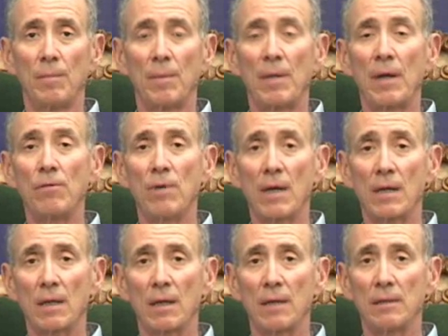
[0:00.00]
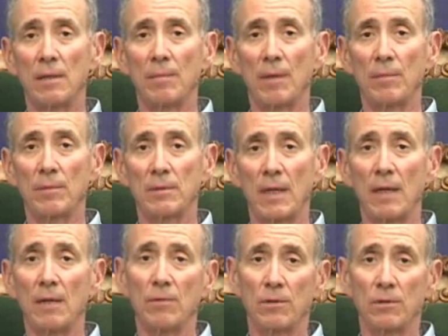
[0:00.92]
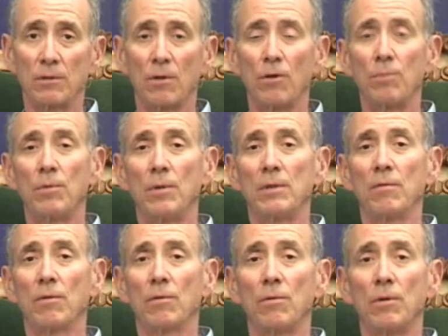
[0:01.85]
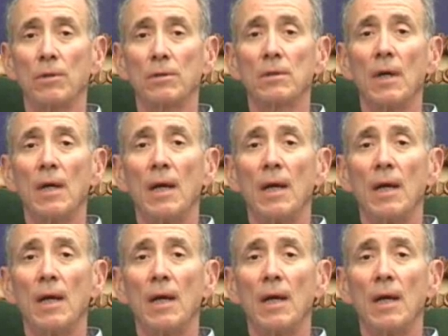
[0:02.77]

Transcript: But by recognizing my mistake, which is the whole point of the Course,